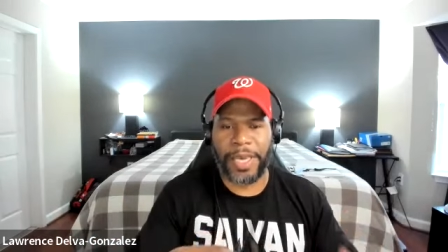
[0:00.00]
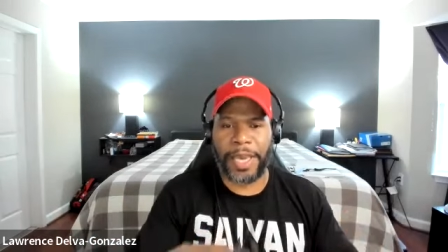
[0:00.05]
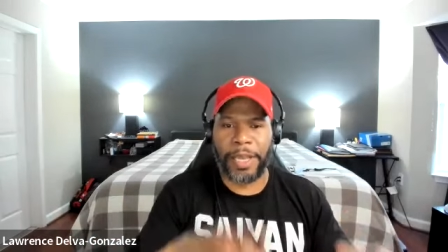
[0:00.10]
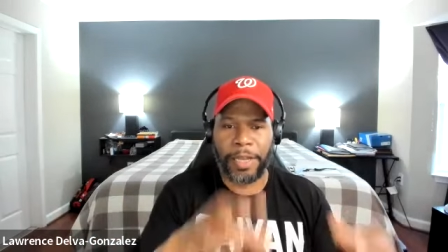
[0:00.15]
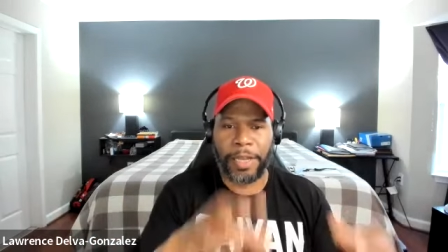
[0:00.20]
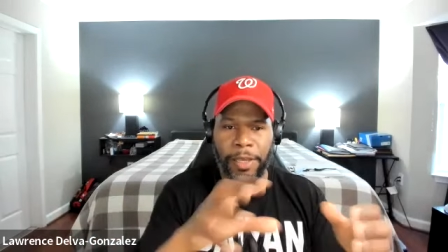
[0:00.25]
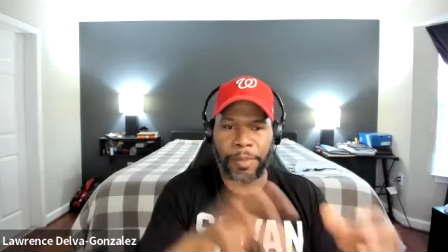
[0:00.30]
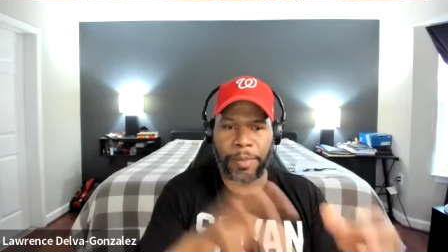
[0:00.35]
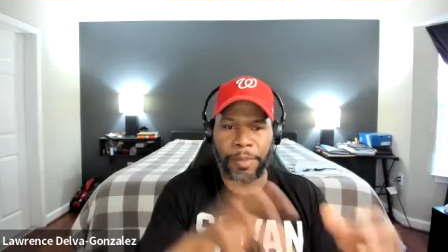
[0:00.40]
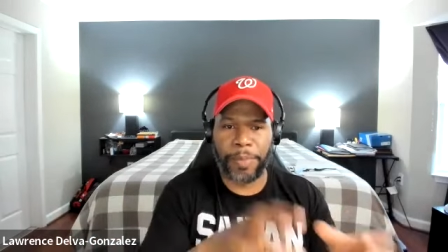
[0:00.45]
a
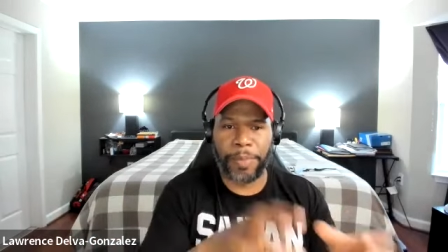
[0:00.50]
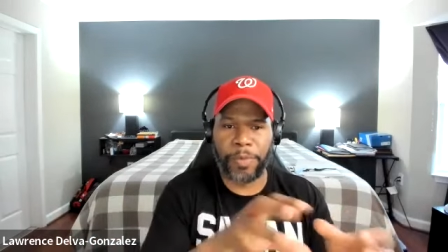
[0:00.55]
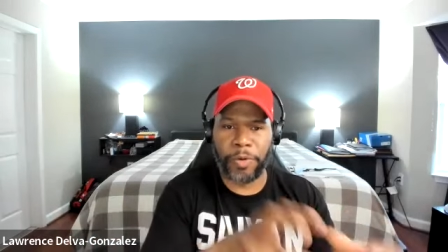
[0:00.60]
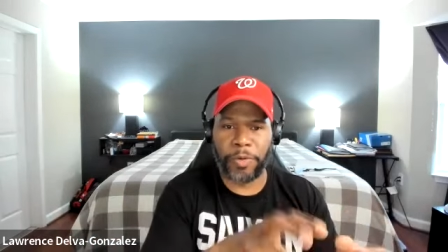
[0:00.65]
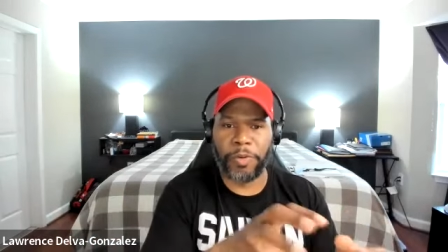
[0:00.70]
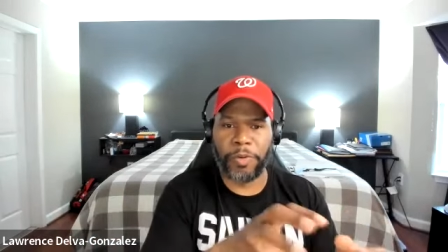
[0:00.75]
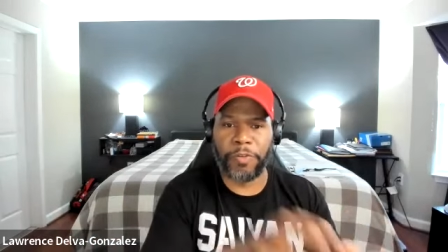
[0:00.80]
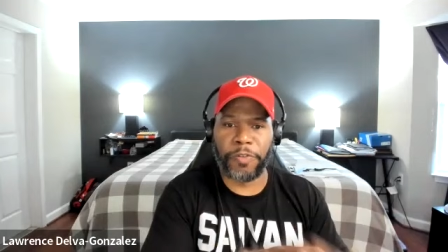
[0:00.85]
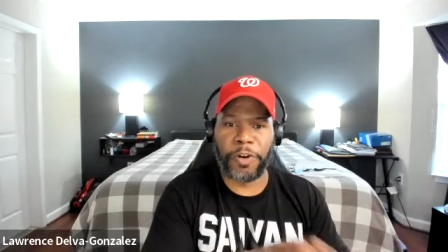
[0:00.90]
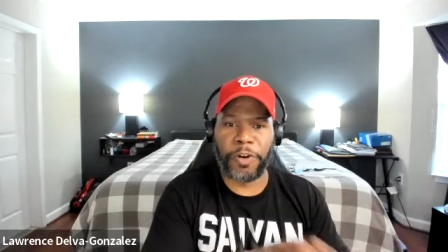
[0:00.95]
little bit more
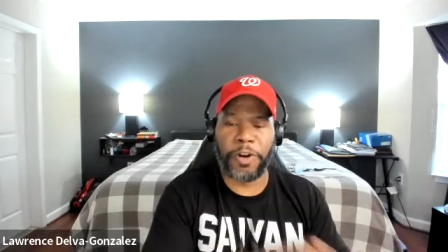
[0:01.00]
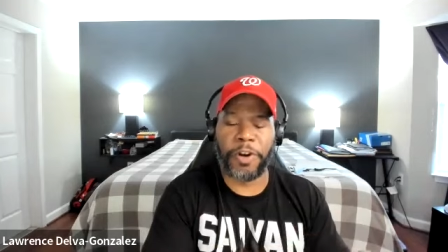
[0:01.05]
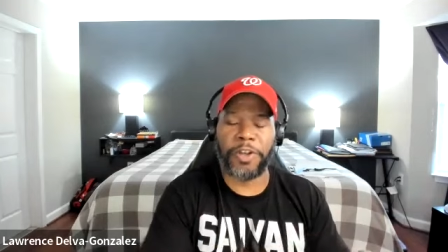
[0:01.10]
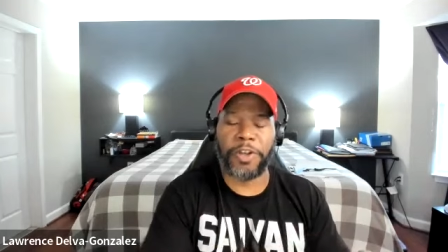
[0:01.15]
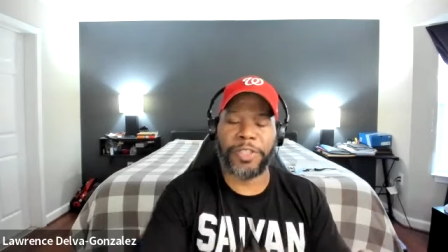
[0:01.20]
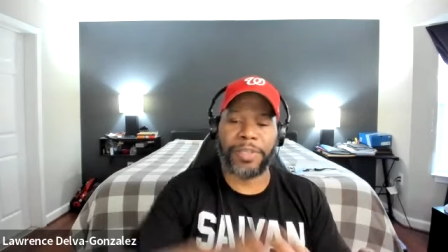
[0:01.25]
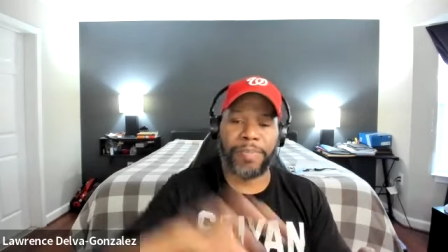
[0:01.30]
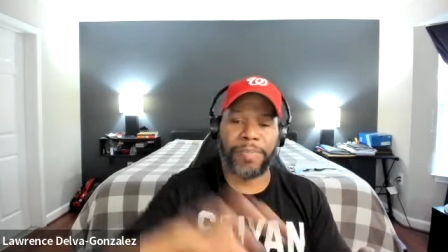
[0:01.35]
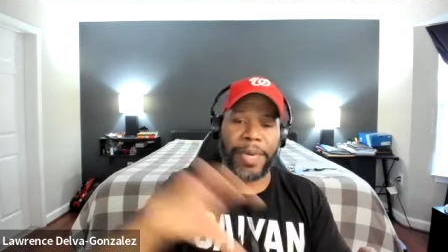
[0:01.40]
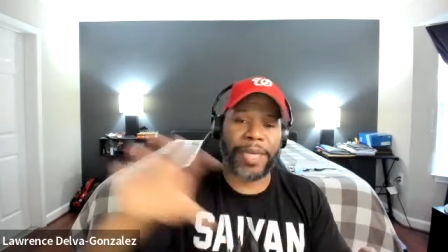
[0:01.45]
room for her
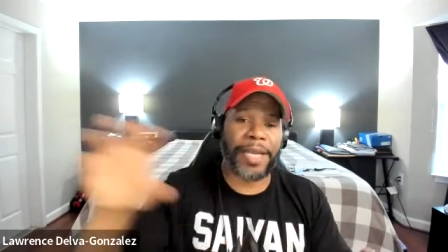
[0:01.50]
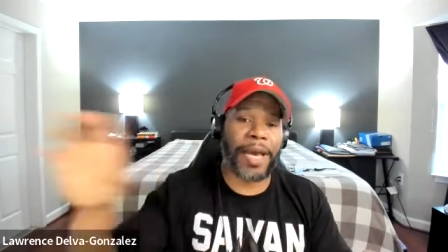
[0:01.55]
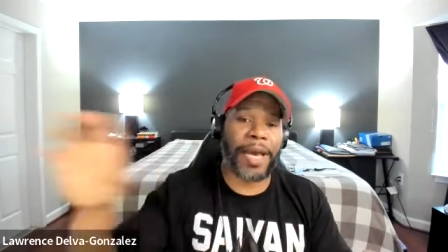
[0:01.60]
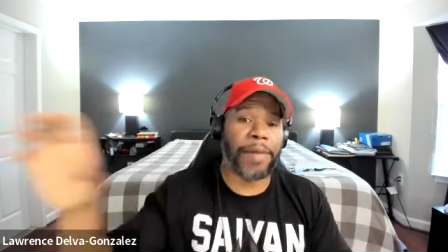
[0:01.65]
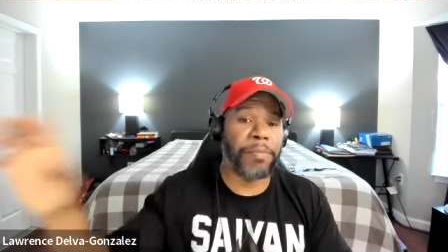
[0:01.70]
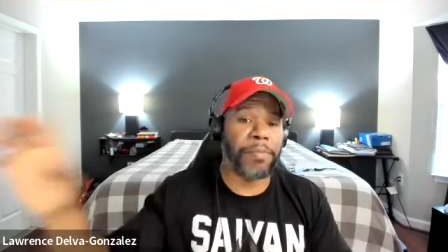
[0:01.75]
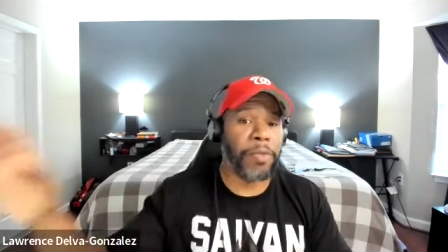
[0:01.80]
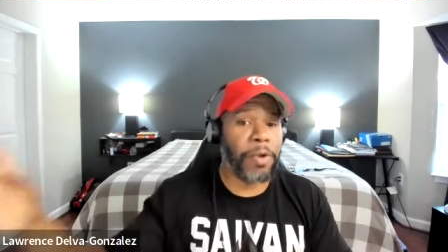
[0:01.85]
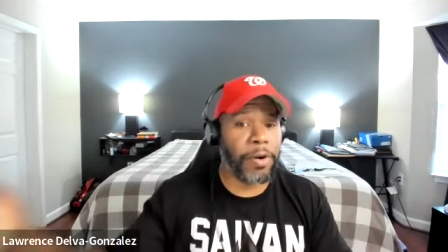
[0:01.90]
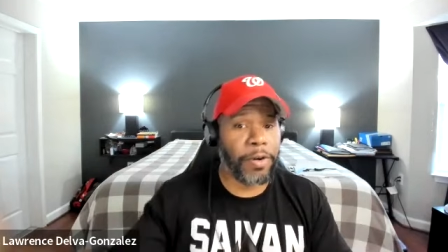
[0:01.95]
to pay
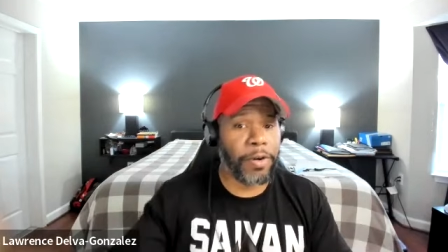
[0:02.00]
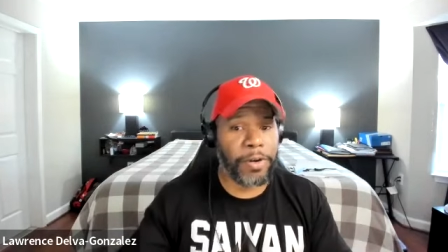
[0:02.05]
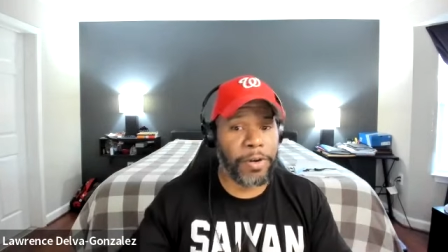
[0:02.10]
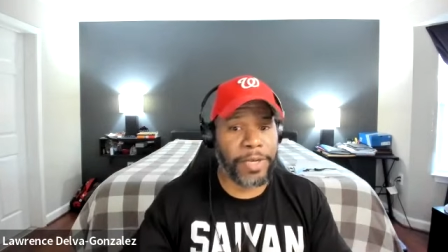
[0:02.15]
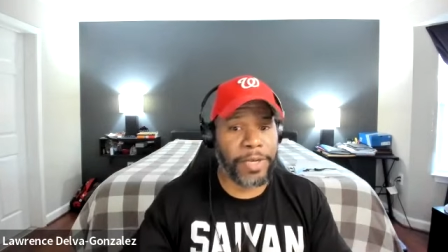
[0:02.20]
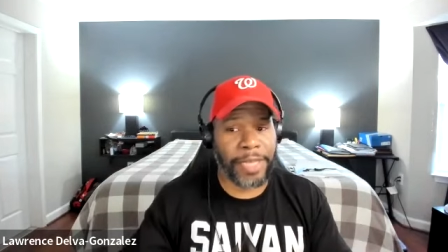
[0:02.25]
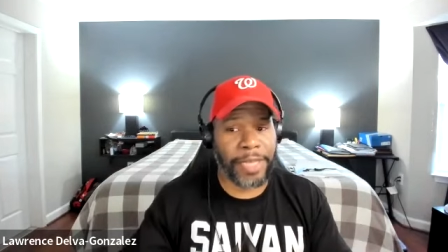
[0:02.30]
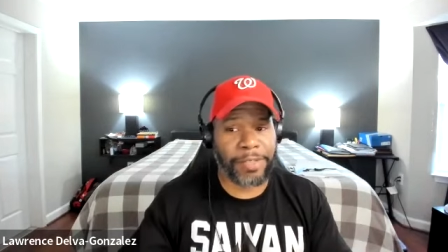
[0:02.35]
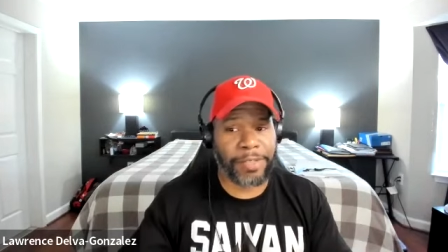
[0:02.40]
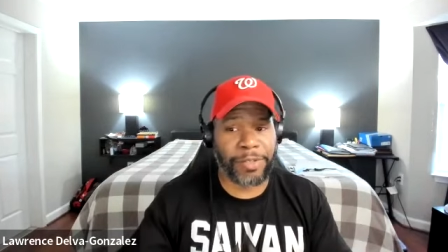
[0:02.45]
down more of her
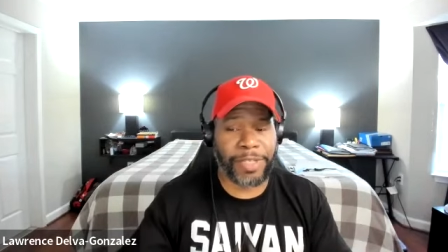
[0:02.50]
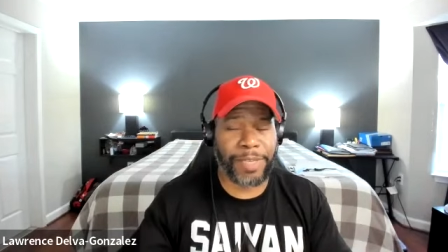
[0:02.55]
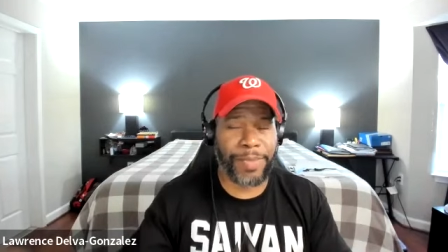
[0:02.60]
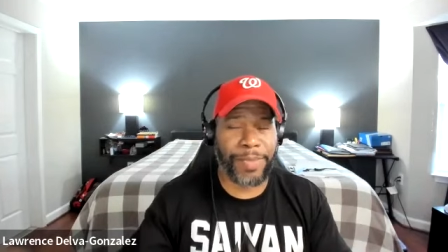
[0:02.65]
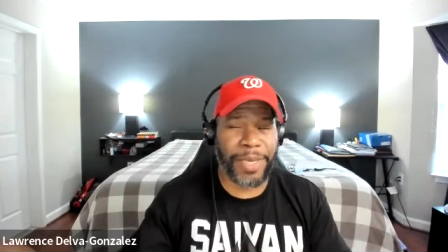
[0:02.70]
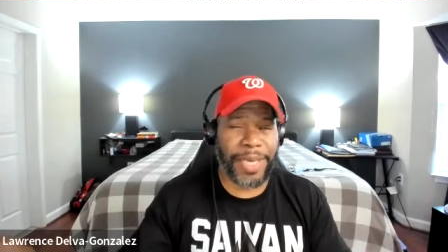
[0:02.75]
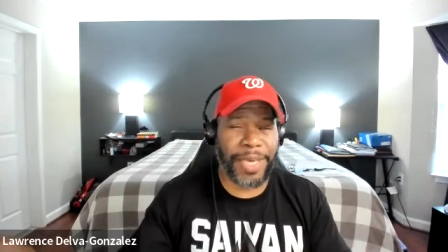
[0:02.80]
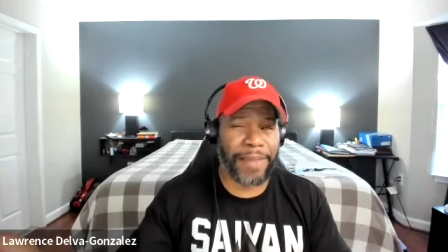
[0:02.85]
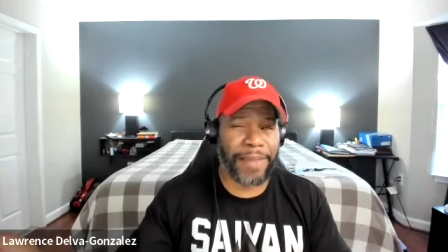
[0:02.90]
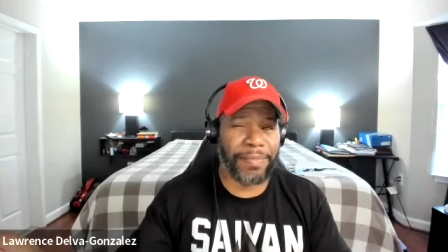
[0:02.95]
debt. So she
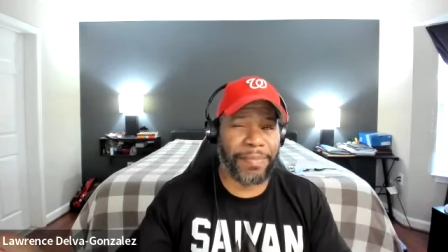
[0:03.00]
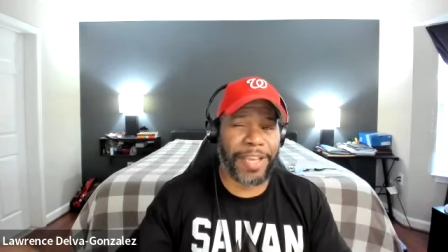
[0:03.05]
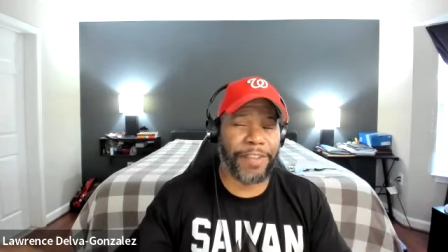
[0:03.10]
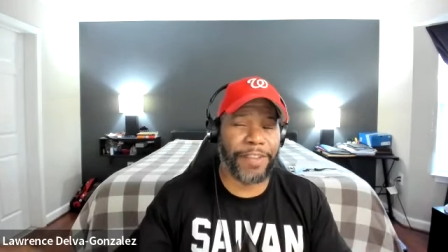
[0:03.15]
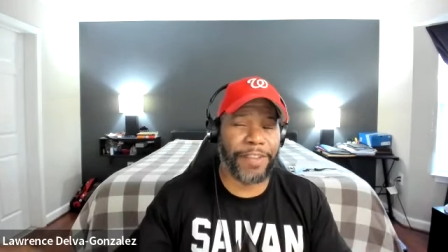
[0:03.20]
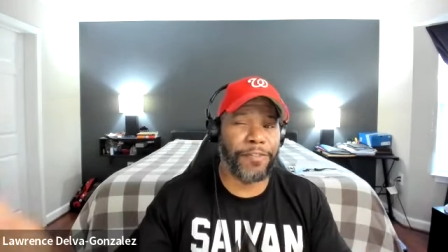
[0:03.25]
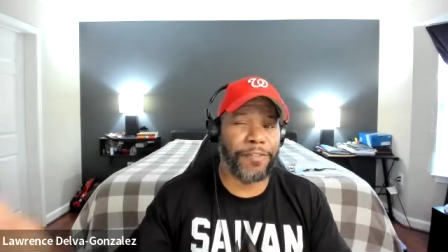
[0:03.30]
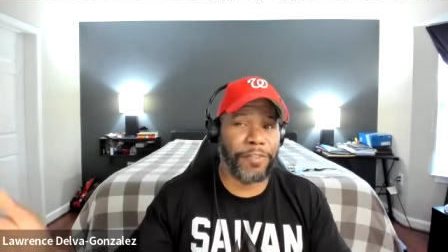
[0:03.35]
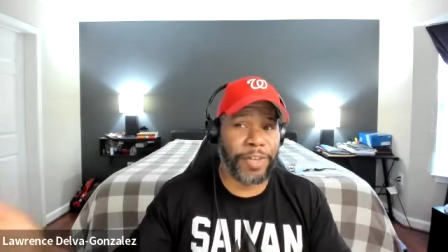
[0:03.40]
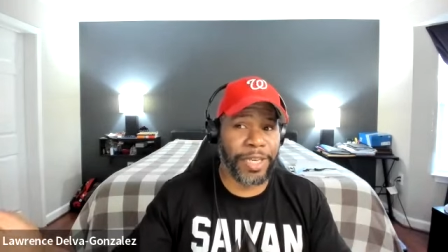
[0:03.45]
became
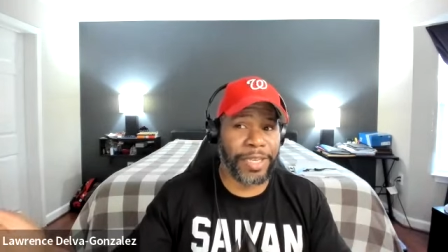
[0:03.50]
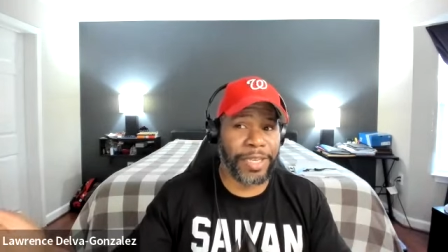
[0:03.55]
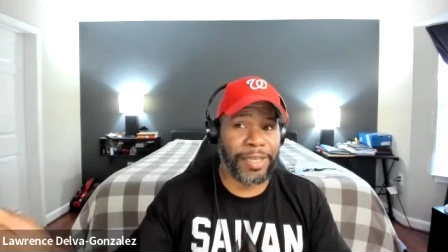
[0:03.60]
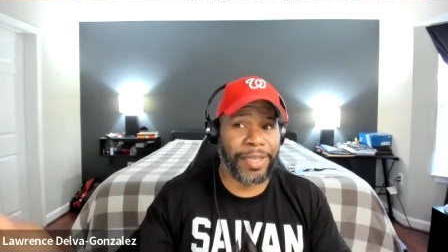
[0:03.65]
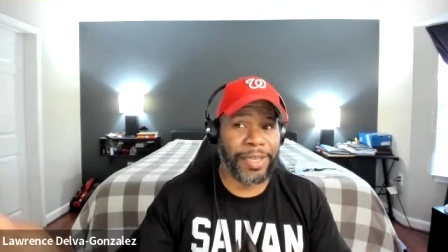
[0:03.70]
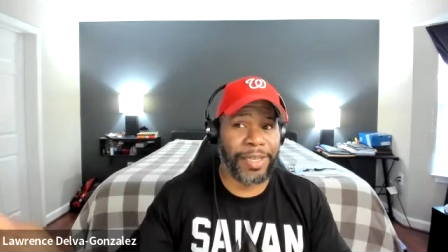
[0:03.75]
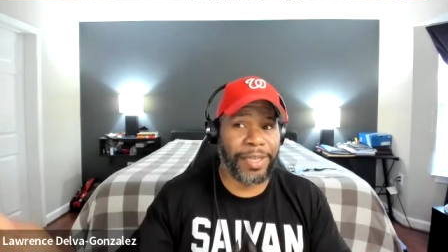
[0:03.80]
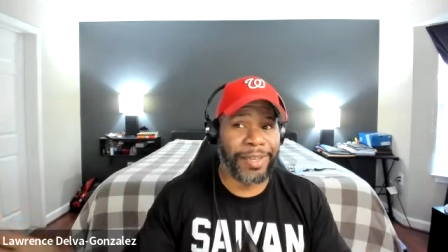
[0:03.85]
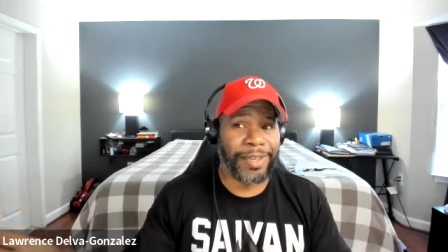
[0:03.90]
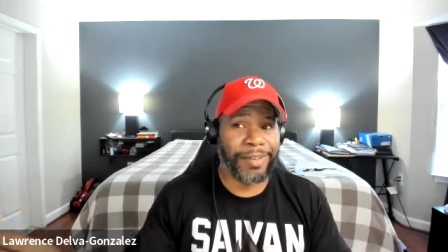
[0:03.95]

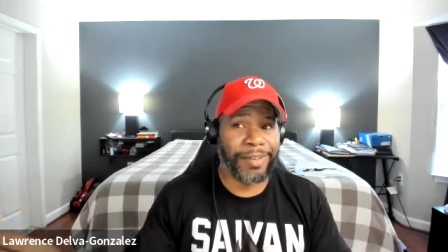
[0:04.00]
debt-free